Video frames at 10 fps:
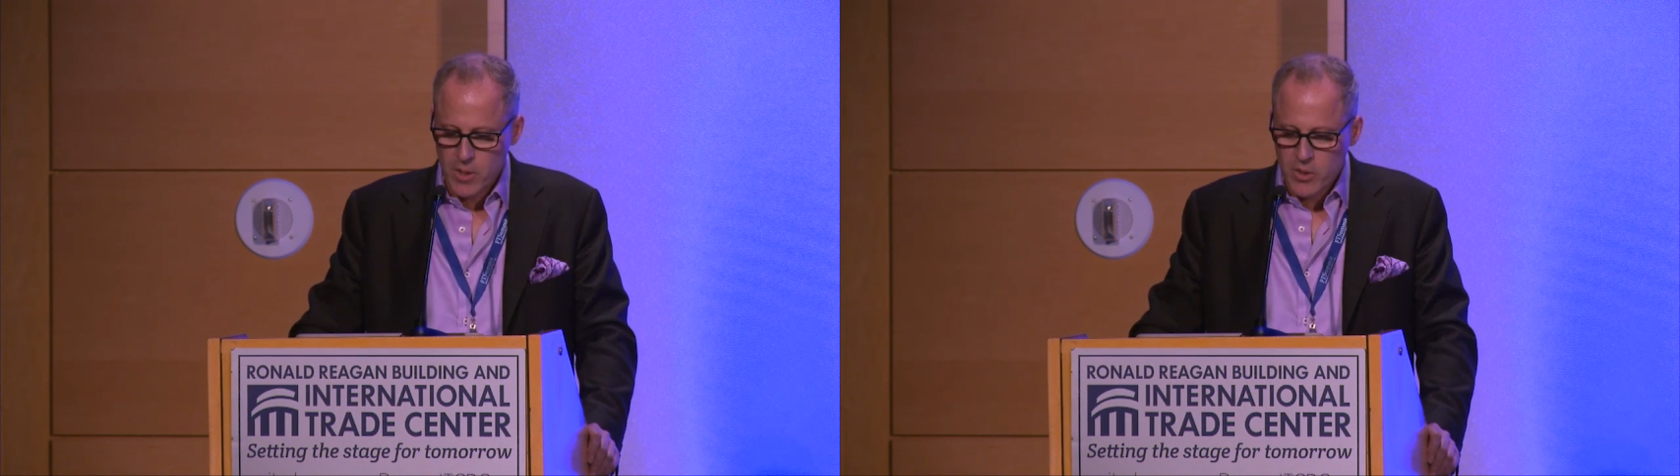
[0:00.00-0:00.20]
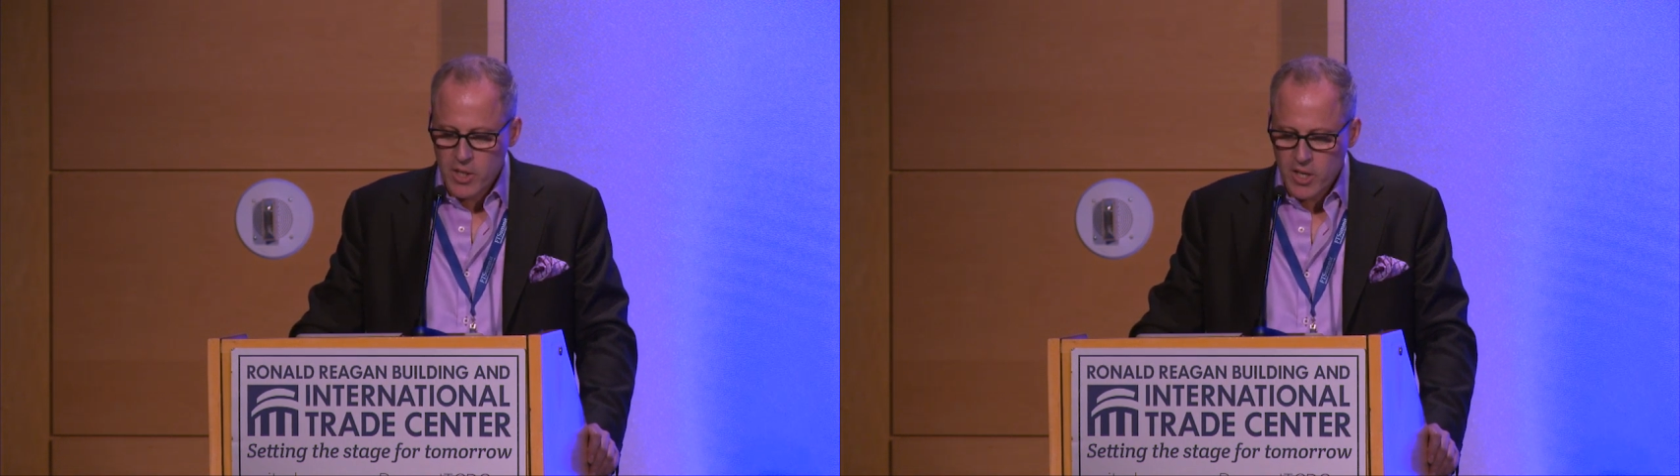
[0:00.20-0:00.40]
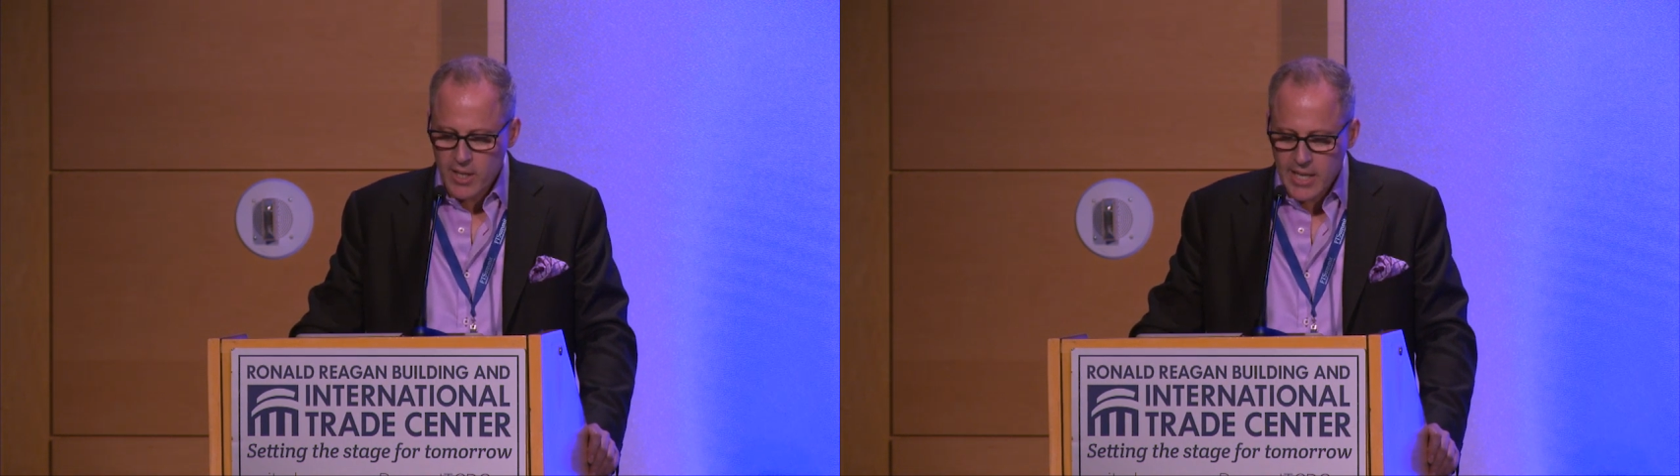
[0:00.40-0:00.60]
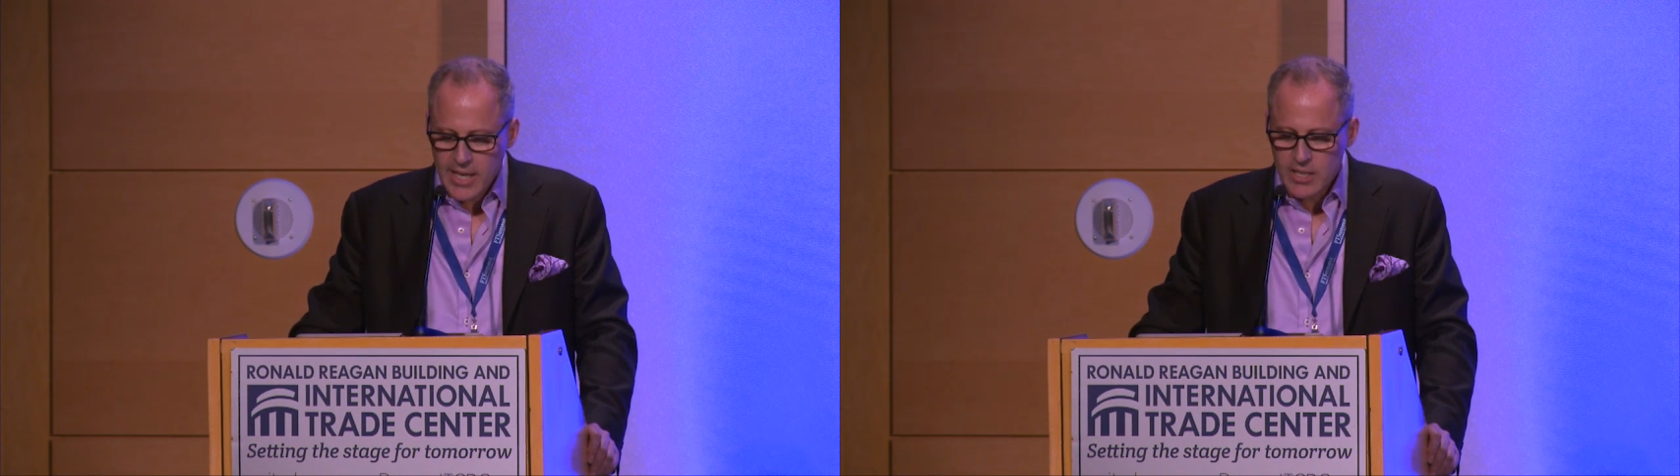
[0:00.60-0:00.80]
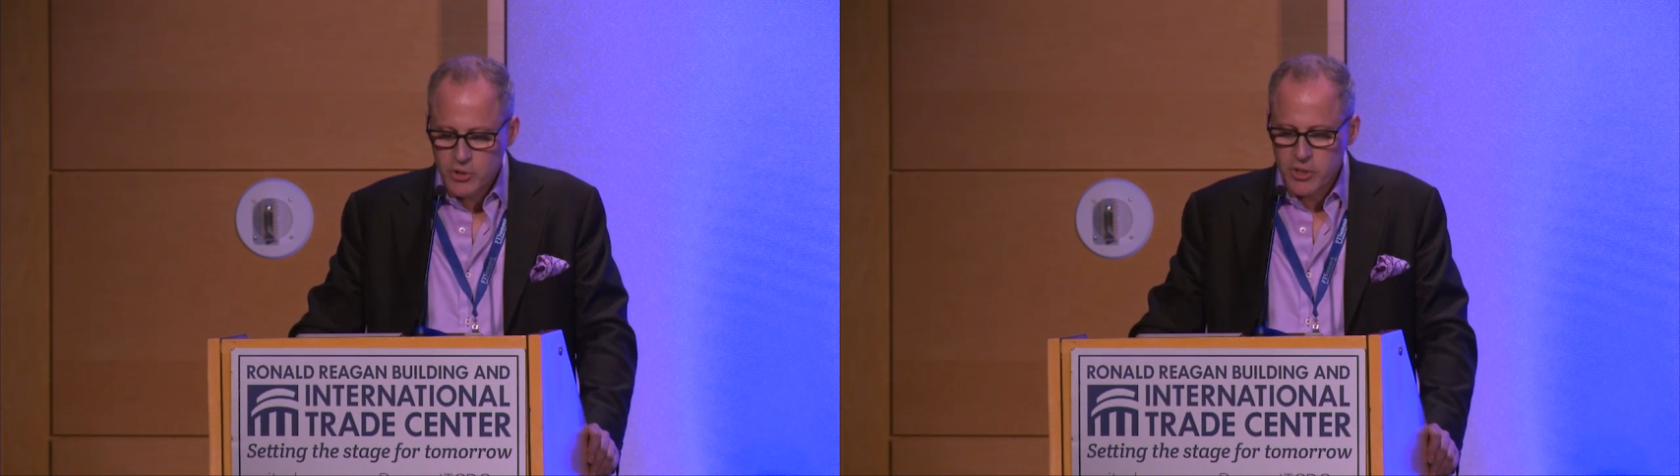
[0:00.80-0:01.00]
The cutting
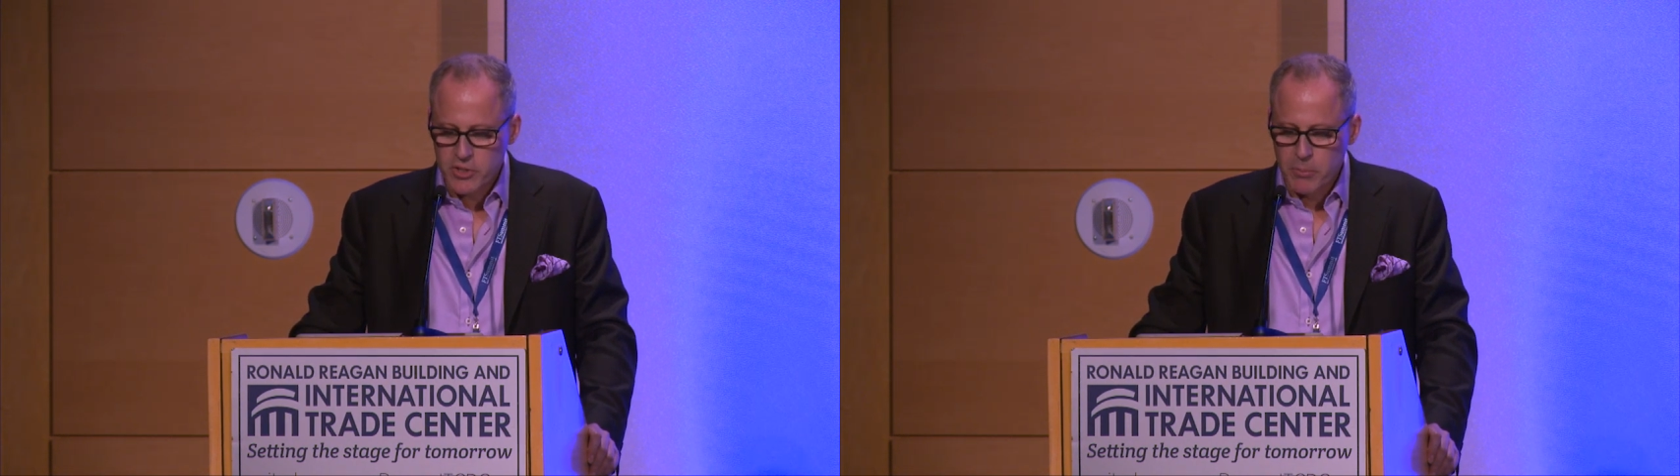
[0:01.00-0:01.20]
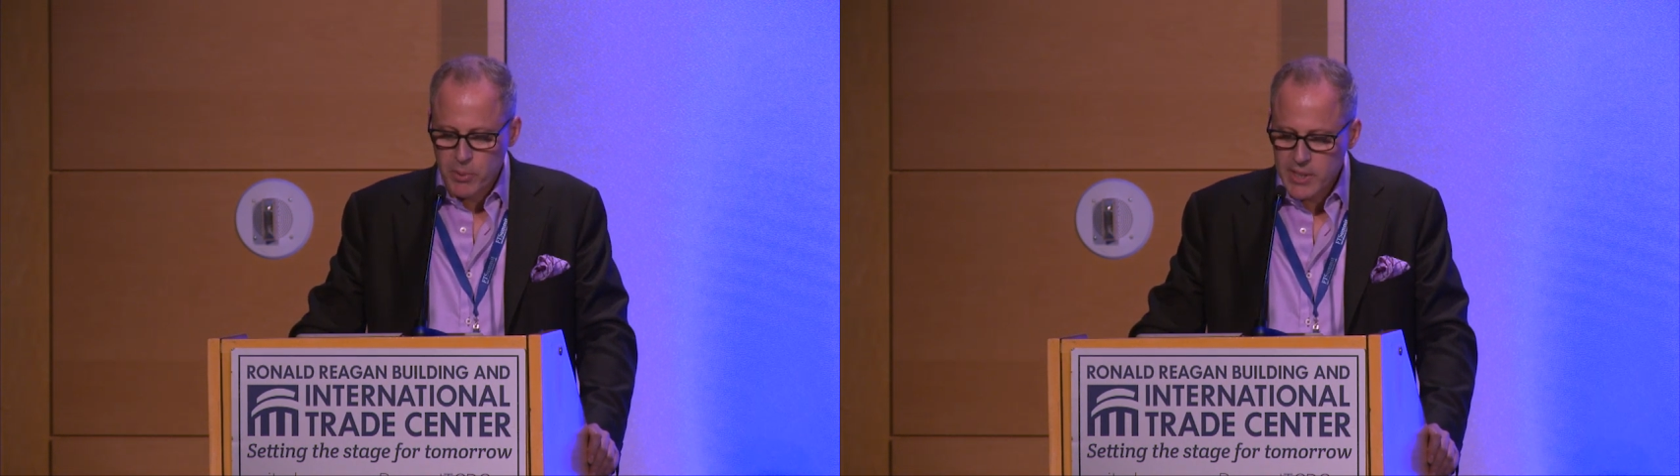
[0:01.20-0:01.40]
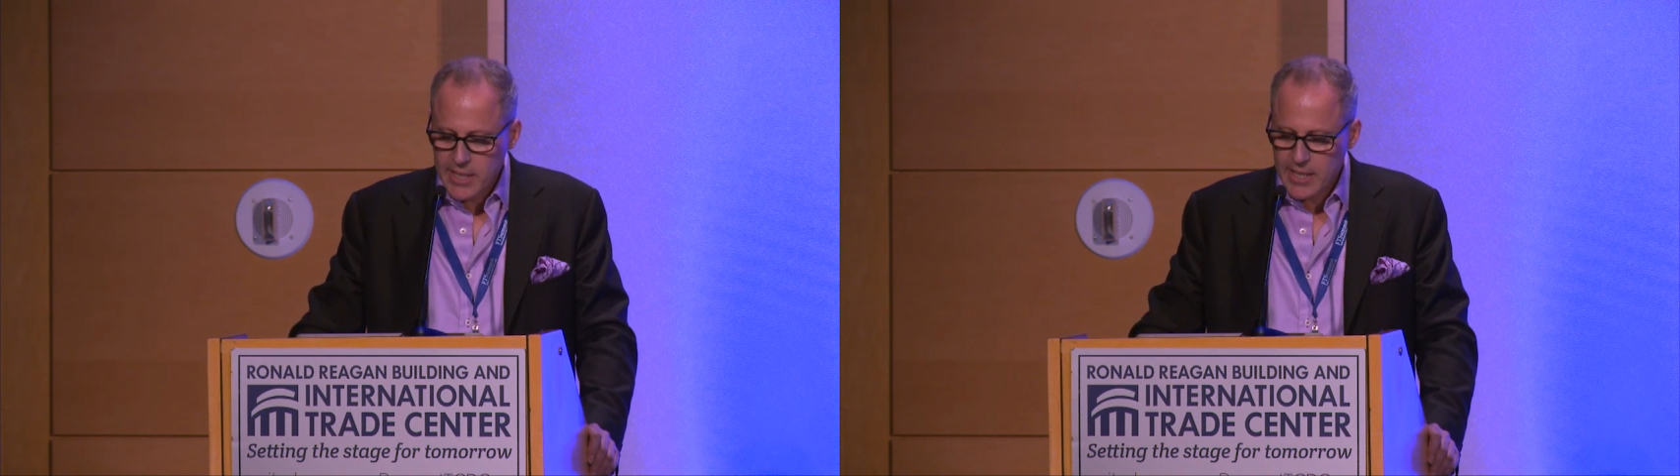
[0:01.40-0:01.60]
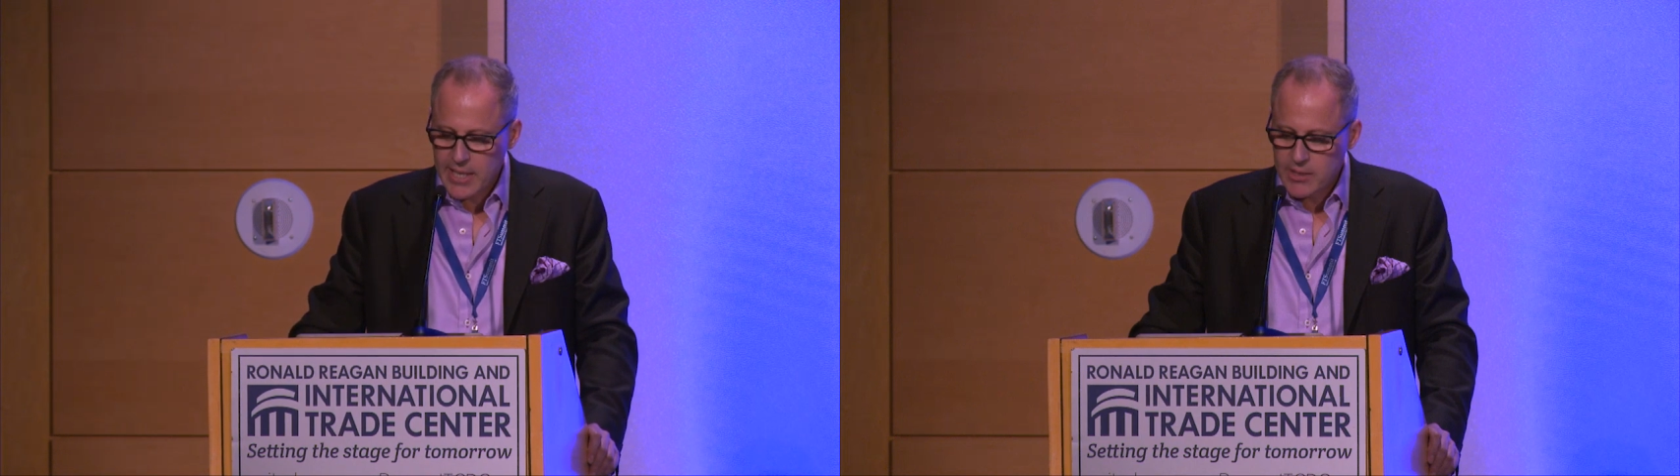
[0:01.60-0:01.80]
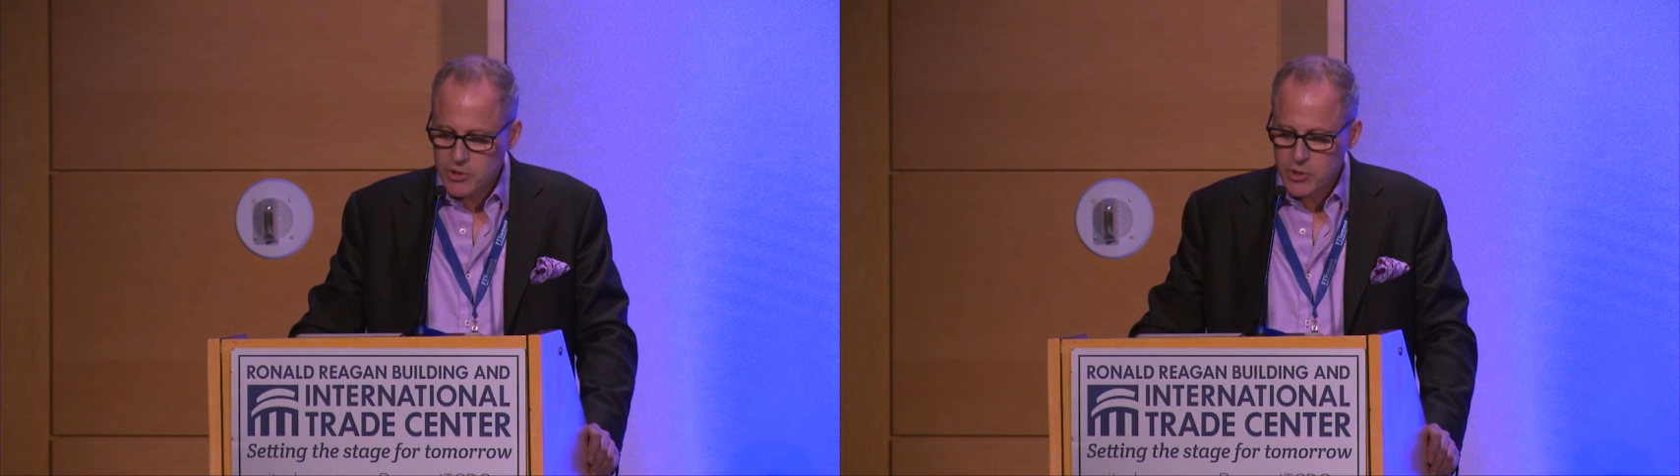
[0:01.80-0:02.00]
edge is the bleeding
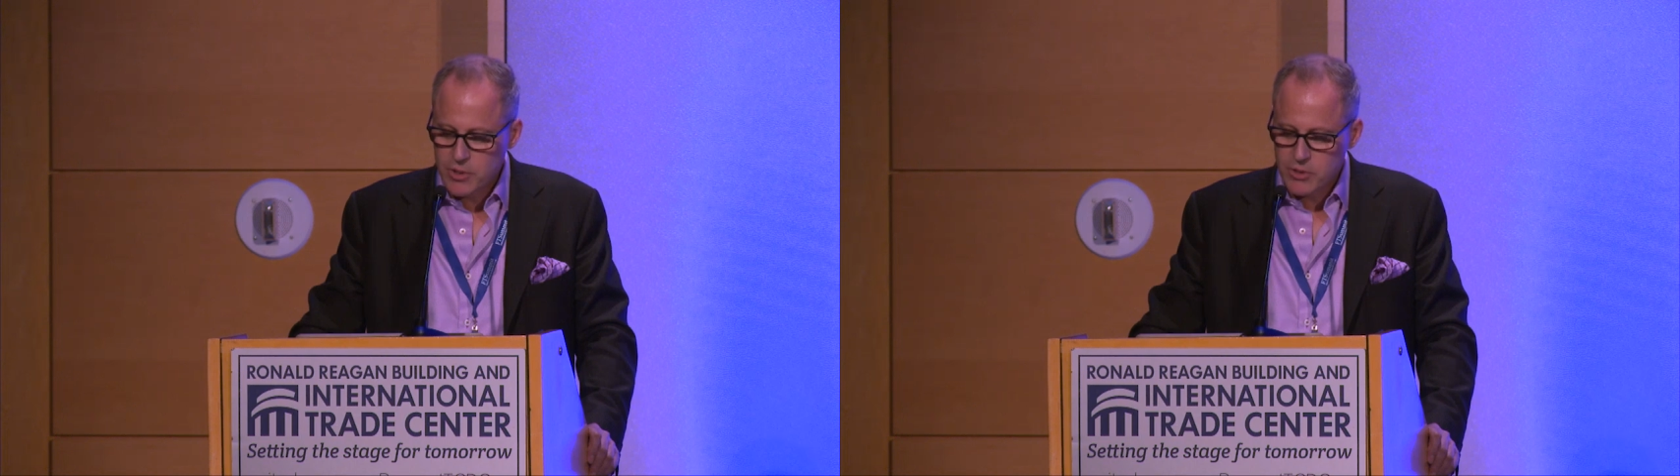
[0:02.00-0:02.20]
edge,